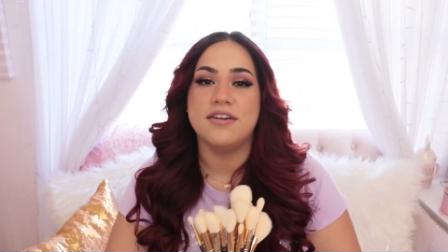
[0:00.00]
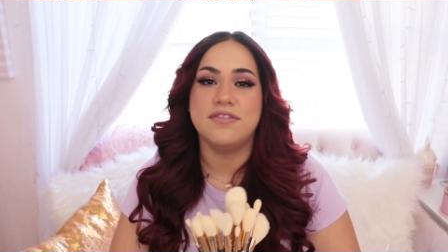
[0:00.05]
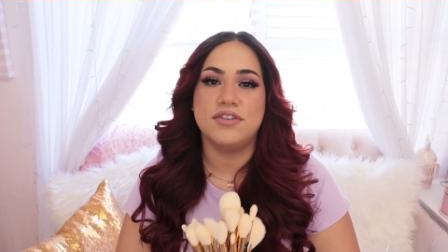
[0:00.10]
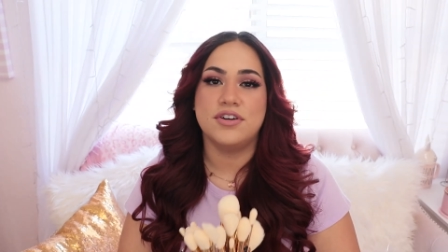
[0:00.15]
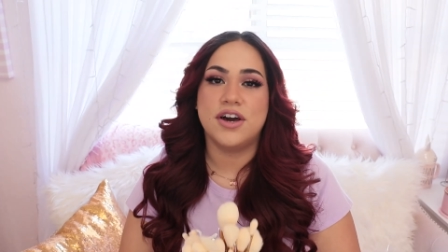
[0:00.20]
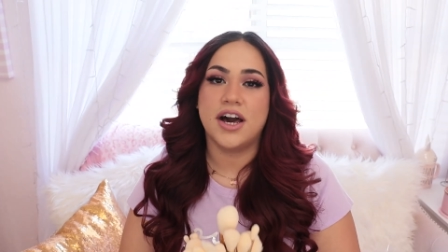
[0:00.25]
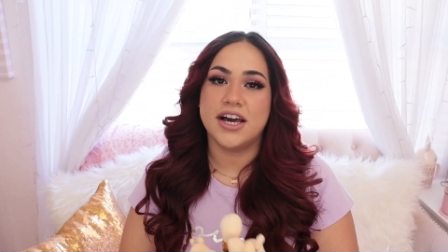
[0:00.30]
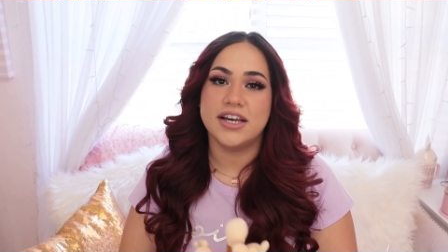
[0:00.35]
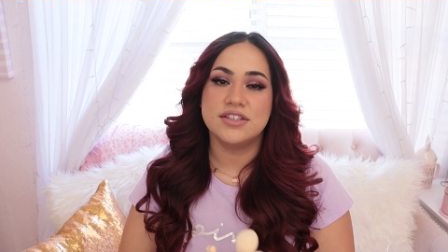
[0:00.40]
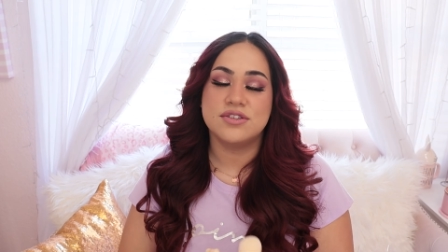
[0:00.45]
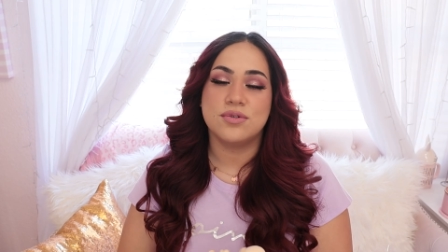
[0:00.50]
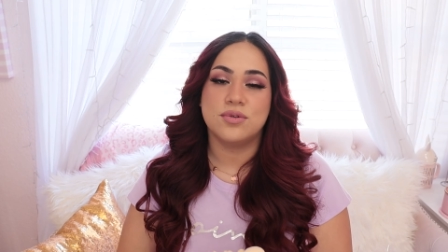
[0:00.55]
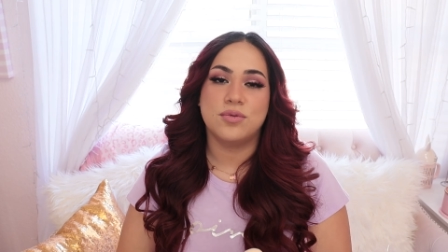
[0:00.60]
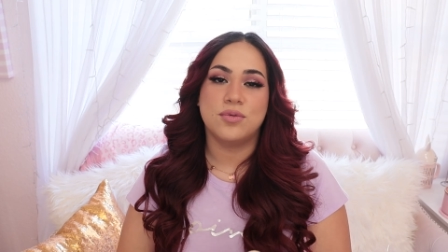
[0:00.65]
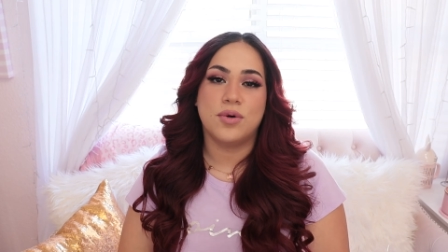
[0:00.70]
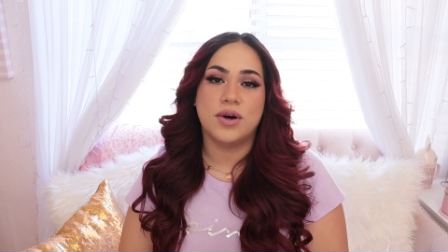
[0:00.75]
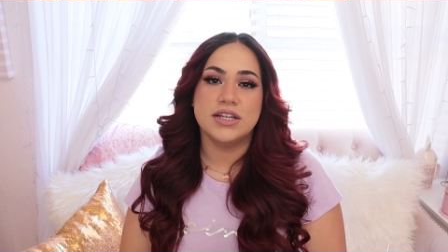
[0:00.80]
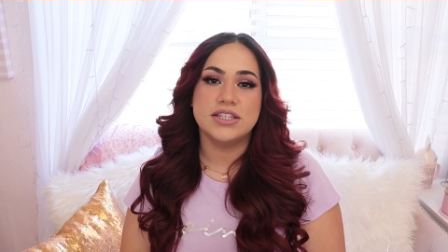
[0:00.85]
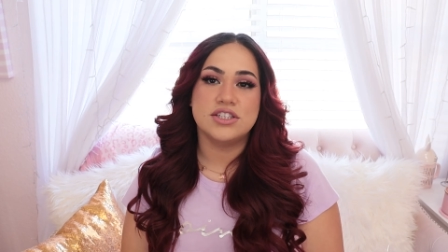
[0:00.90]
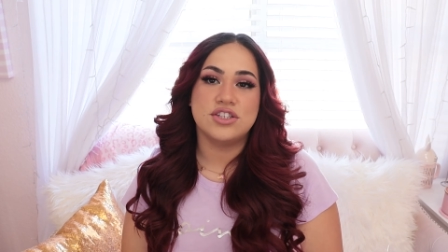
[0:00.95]
if you guys
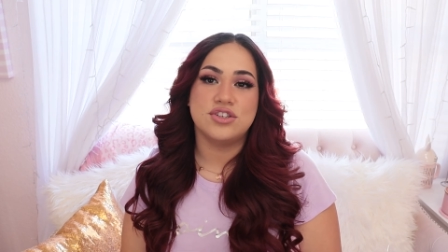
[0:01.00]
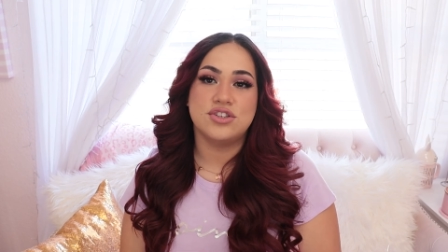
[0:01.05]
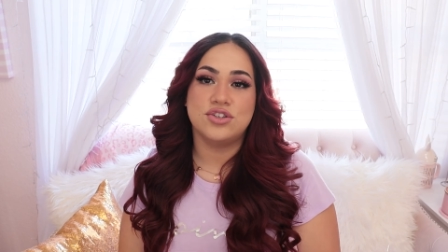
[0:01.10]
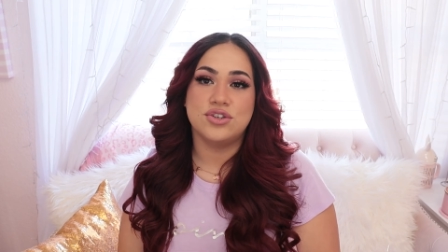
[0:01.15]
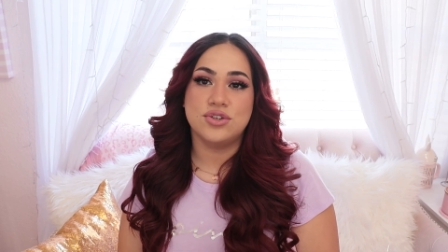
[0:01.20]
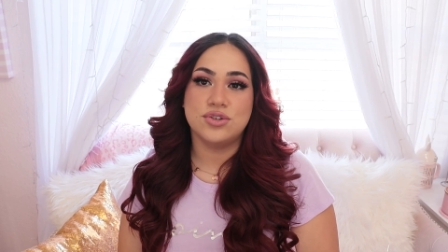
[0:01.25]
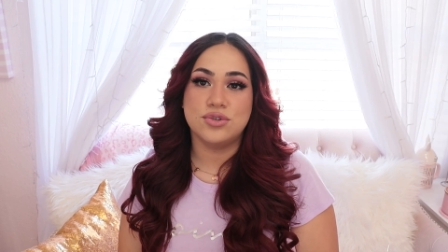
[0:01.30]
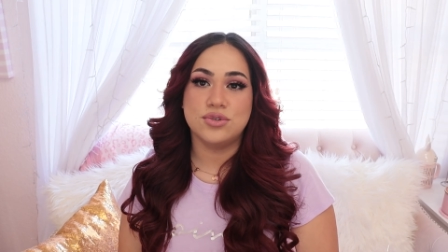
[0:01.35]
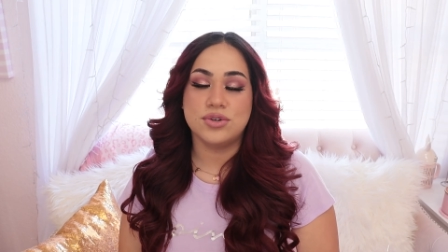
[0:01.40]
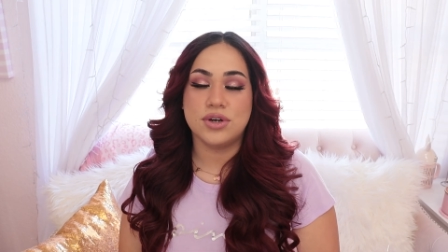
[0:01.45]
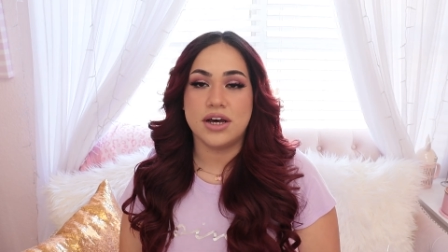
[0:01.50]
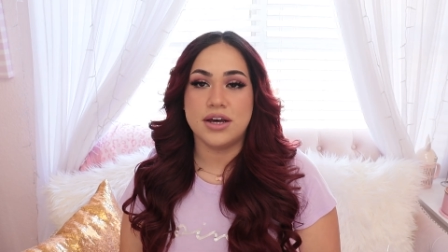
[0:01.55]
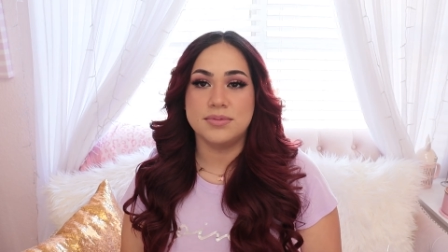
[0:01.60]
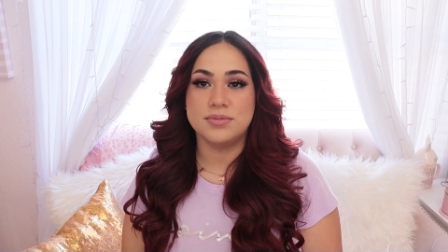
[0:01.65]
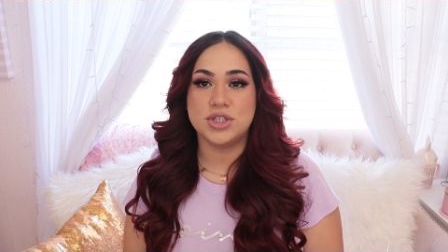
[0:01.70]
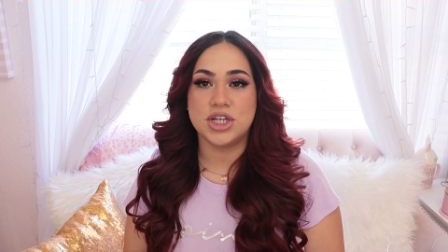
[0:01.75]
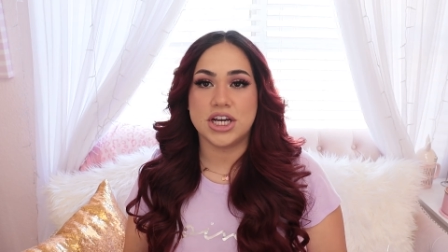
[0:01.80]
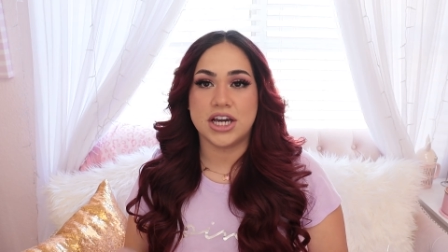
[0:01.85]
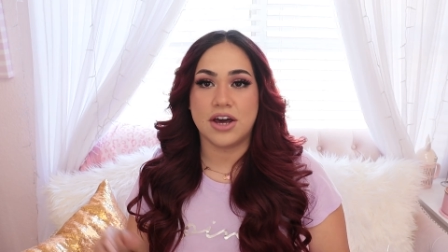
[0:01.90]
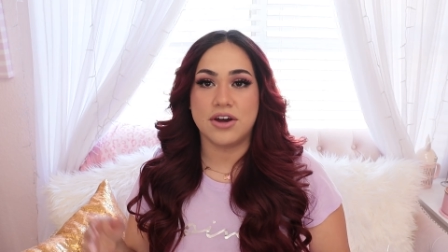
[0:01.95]
want to
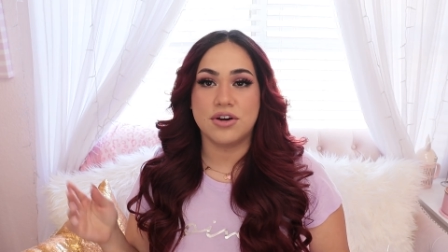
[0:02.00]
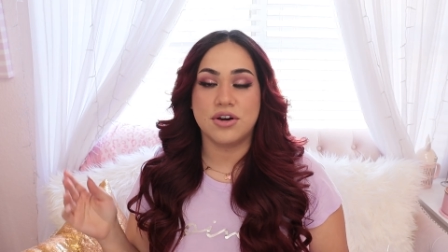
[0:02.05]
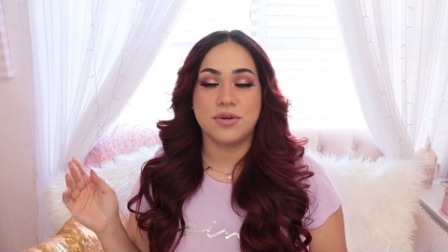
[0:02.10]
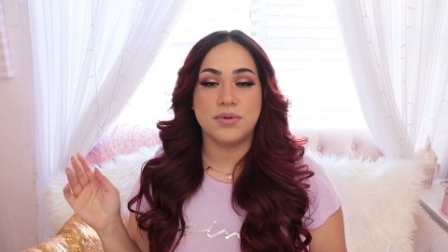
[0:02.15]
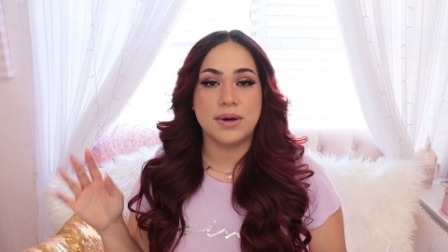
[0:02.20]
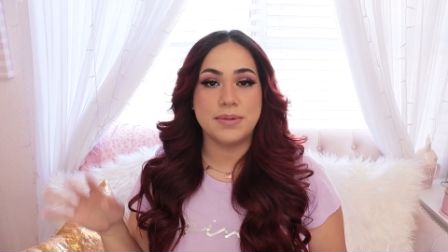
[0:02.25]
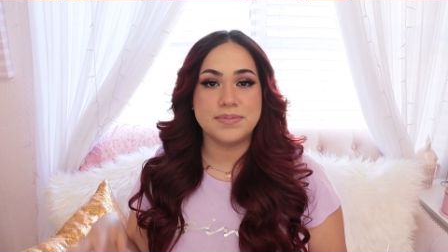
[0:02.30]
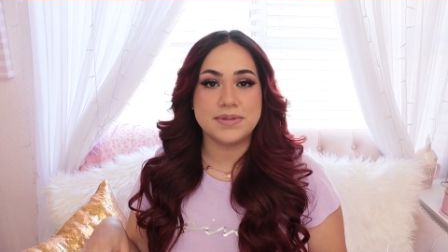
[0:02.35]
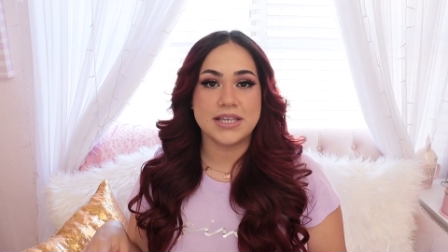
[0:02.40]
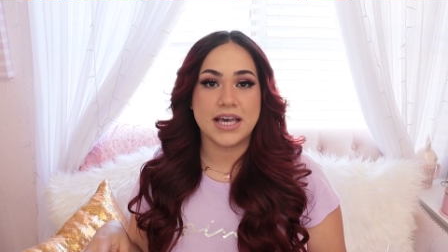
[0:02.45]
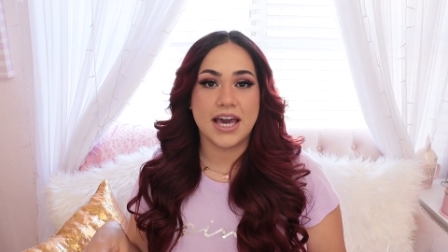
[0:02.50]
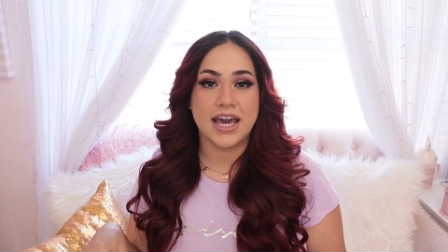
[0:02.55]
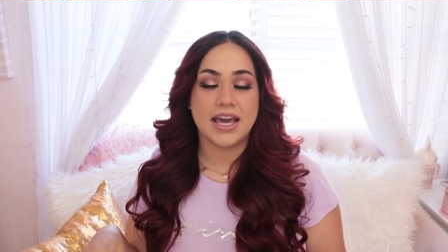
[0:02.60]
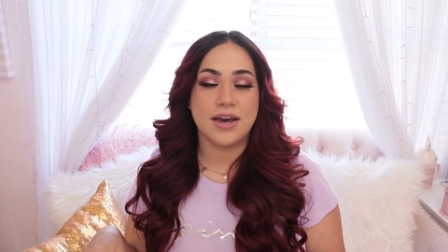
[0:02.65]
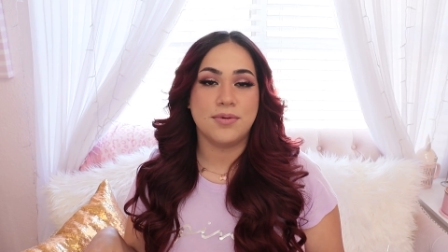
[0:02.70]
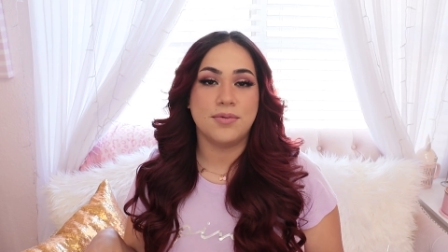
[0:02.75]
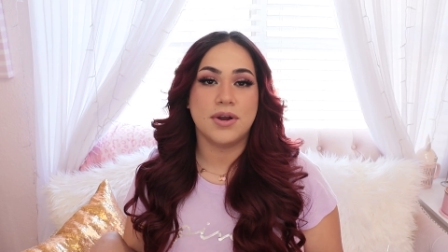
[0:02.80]
um, check out her website,